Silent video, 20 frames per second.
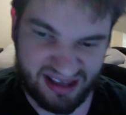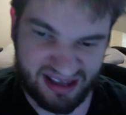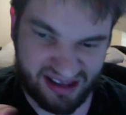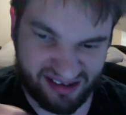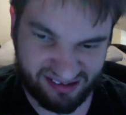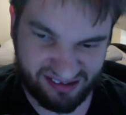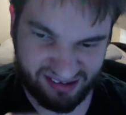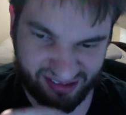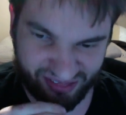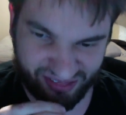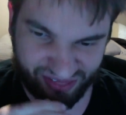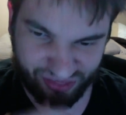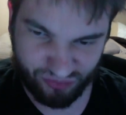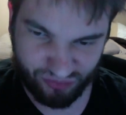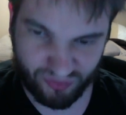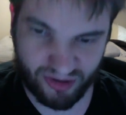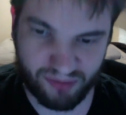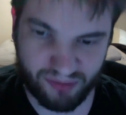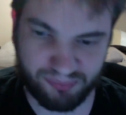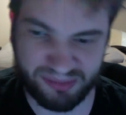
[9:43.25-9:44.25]
is that
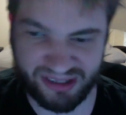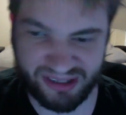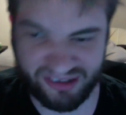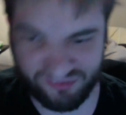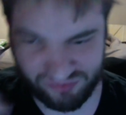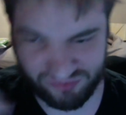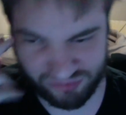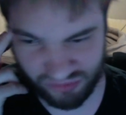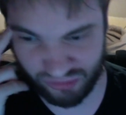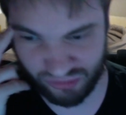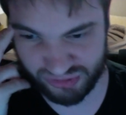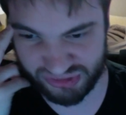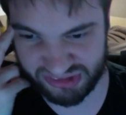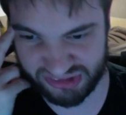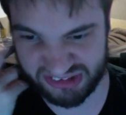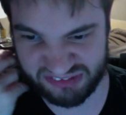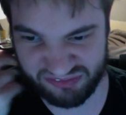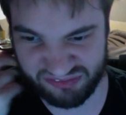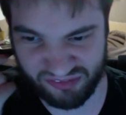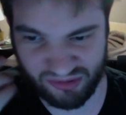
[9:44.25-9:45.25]
throughout Black Clover
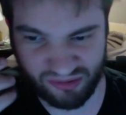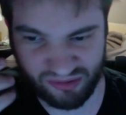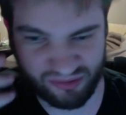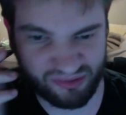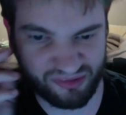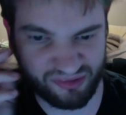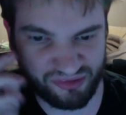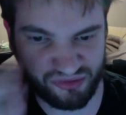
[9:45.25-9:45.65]
thus far,